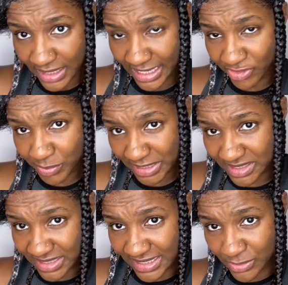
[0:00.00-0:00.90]
I haven't
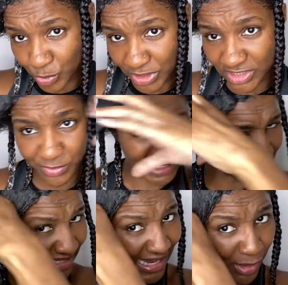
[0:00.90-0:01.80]
plaited it inwards, I've
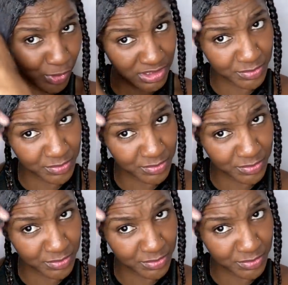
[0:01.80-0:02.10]
plaited it outwards